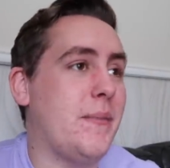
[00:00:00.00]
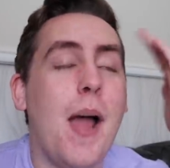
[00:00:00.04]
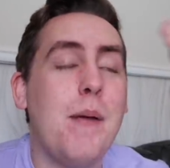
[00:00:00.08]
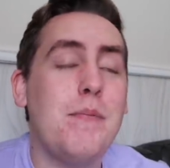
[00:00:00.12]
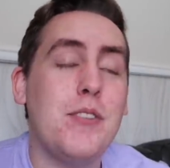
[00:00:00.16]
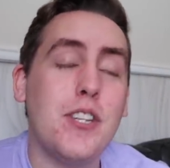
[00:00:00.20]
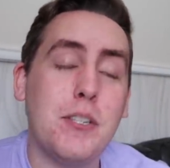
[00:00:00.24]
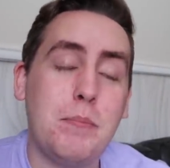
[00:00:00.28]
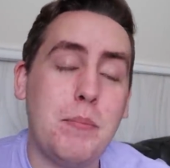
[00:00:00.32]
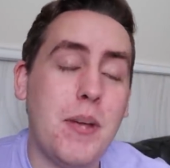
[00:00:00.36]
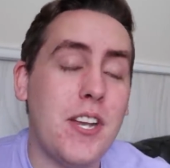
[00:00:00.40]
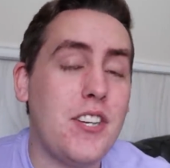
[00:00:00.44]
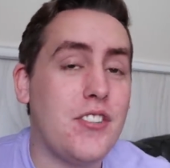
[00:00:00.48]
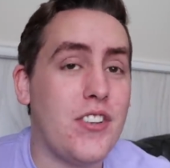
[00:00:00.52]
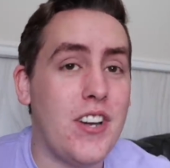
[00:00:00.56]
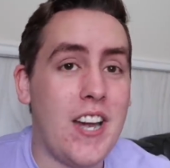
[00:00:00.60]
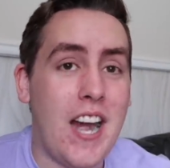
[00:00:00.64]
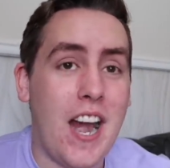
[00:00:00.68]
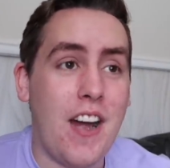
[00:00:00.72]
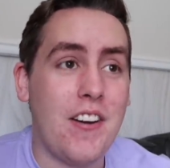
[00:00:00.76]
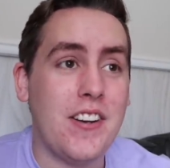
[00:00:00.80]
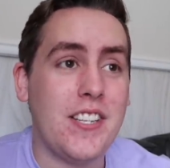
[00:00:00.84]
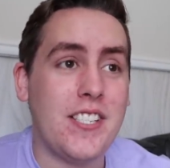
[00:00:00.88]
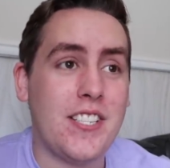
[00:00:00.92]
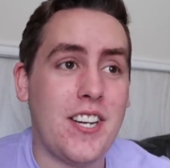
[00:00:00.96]
I'm just picturing
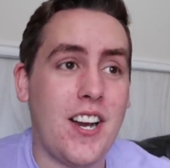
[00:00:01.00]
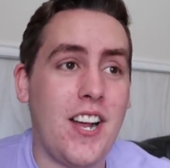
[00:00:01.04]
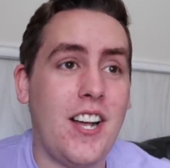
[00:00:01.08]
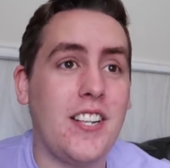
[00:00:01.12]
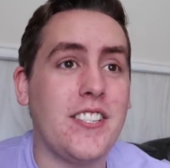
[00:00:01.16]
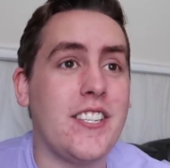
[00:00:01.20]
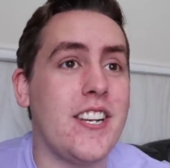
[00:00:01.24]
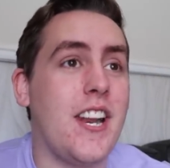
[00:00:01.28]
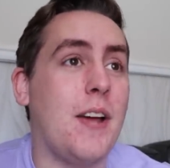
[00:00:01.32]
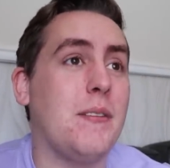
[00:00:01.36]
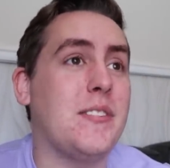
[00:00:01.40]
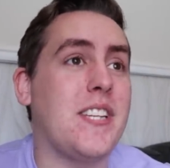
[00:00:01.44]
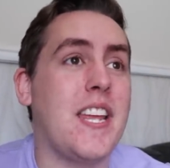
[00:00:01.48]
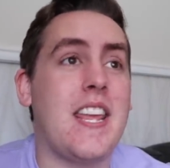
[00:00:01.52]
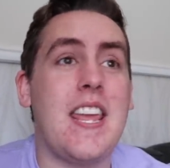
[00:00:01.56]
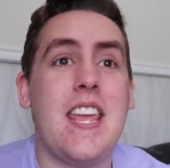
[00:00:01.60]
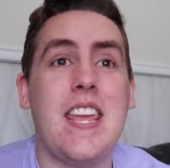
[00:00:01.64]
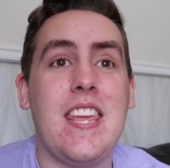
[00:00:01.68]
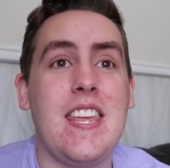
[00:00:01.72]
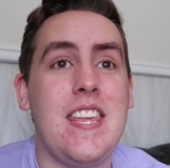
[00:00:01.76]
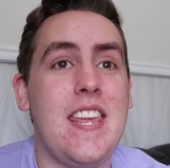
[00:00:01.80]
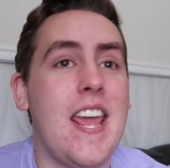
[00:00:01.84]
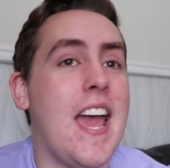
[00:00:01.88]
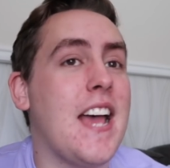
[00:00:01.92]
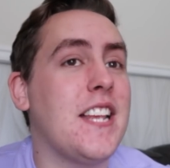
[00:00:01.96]
Harry Styles and I was like,
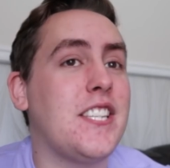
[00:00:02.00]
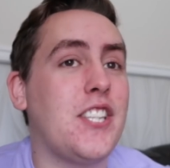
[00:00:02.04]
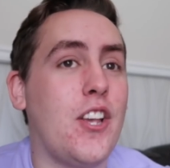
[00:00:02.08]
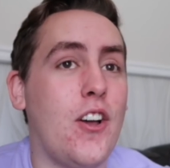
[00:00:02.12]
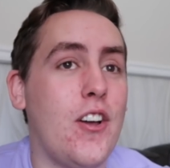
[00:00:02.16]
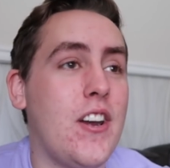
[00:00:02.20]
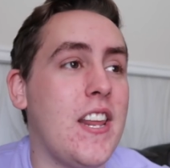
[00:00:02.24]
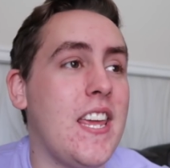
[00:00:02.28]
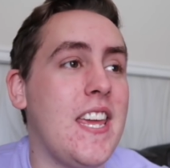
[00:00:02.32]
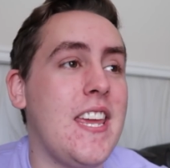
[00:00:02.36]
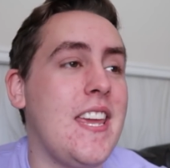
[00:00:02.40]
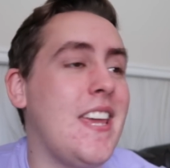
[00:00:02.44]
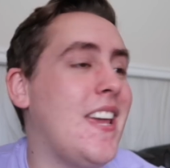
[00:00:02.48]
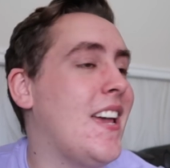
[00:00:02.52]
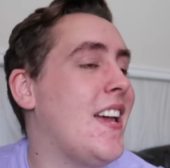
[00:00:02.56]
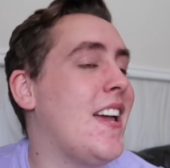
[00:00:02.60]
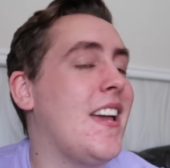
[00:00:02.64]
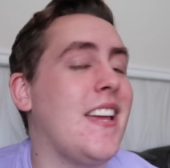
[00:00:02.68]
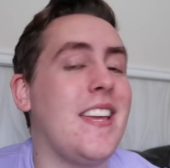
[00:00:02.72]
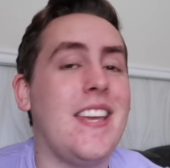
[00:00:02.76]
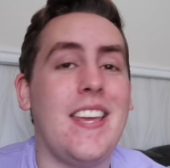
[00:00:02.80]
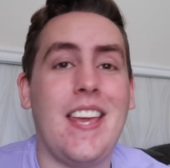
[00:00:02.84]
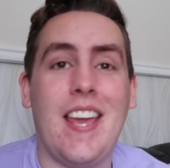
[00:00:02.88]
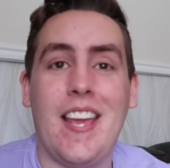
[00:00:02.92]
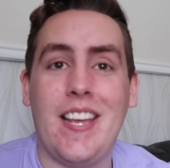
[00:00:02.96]
yes, honey,
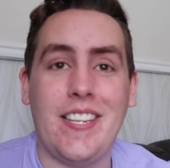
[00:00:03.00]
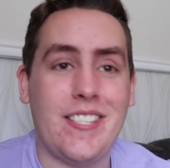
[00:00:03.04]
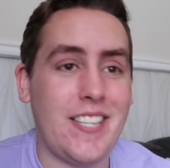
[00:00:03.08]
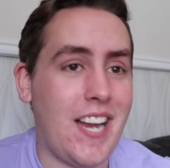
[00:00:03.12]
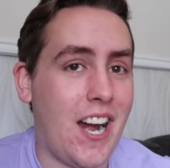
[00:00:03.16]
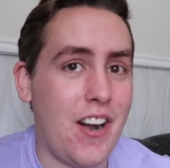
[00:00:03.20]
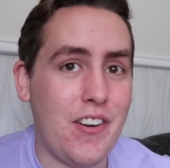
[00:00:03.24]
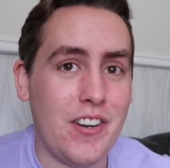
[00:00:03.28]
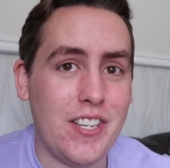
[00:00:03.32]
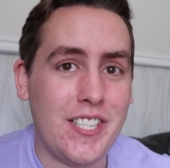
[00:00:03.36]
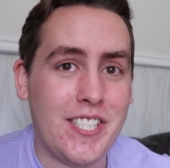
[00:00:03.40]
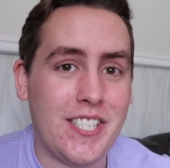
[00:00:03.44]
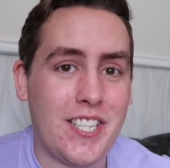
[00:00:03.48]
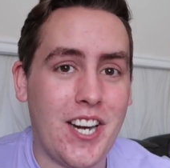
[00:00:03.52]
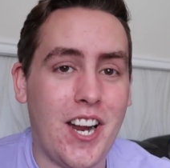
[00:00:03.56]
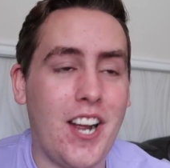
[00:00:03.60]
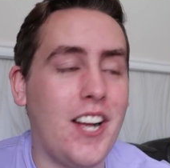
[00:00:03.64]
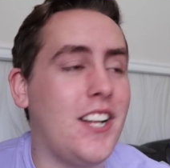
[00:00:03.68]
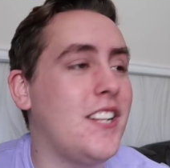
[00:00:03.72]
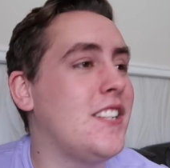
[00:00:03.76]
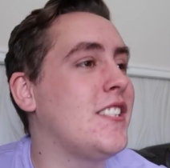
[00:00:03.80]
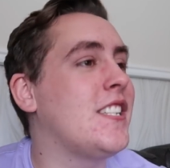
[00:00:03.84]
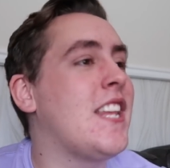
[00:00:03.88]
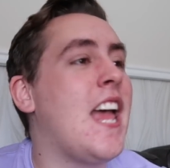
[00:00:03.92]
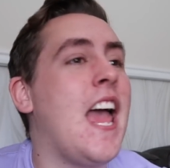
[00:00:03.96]
kiss Harry
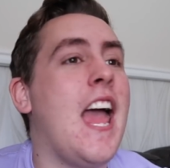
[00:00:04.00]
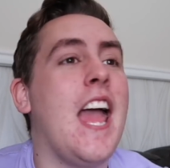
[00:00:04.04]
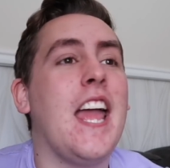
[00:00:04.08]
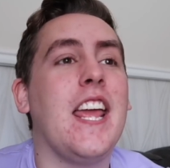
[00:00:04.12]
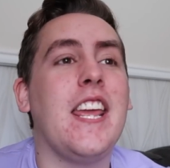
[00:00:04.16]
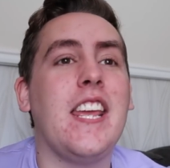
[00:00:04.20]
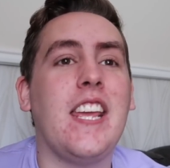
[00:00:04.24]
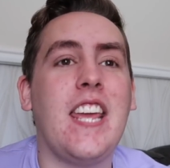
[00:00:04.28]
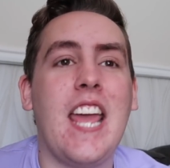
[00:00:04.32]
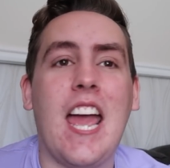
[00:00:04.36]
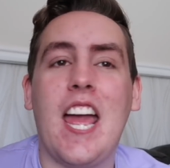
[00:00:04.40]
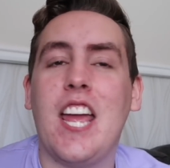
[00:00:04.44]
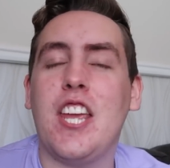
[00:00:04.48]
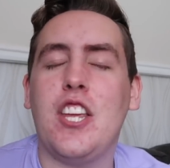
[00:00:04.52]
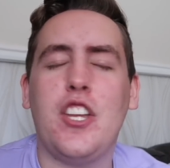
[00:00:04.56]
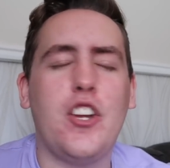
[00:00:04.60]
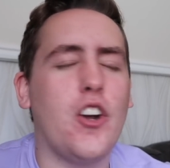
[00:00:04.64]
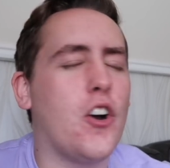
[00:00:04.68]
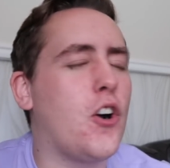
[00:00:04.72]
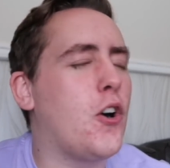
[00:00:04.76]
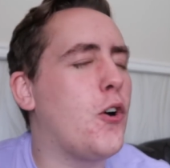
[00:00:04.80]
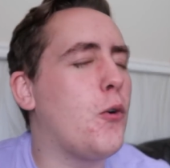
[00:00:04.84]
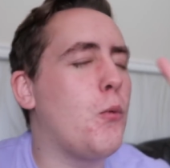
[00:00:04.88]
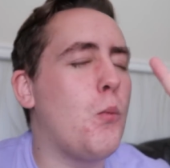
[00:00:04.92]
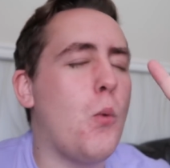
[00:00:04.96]
Styles, get
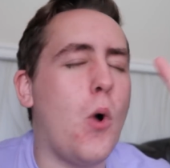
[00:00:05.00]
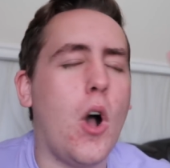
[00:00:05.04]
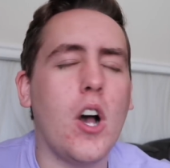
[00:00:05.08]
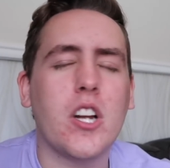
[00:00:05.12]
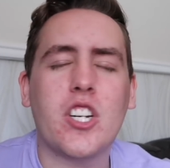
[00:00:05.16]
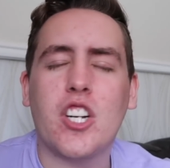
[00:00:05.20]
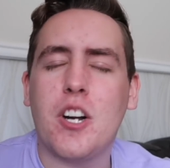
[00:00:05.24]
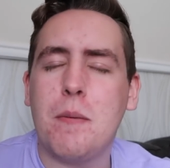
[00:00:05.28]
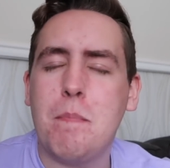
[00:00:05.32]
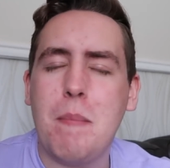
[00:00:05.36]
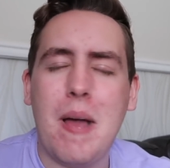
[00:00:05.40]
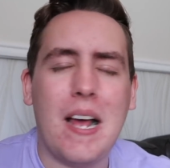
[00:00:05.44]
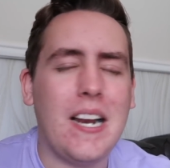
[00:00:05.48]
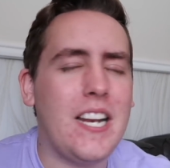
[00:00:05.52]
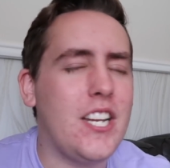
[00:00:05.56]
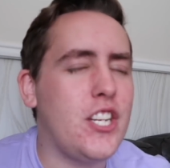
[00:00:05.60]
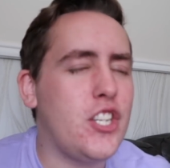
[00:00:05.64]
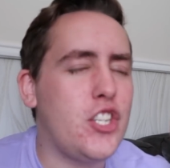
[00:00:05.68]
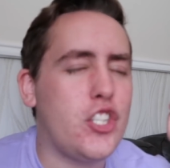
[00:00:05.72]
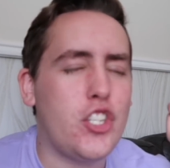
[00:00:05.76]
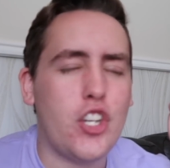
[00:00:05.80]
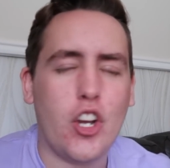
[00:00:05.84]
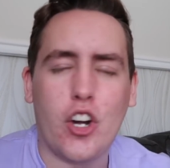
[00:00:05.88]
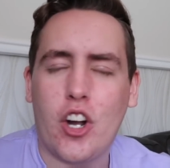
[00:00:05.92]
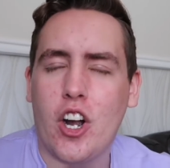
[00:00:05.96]
your watermelon
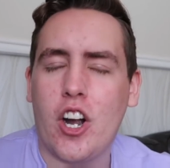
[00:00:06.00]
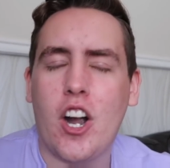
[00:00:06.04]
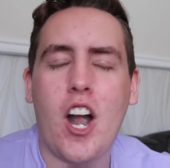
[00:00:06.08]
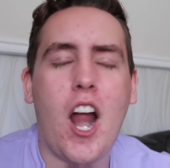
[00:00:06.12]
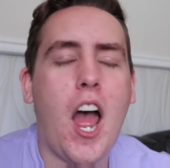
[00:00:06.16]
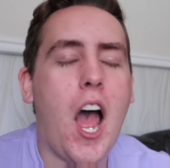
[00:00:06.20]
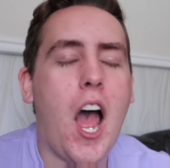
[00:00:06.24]
sugar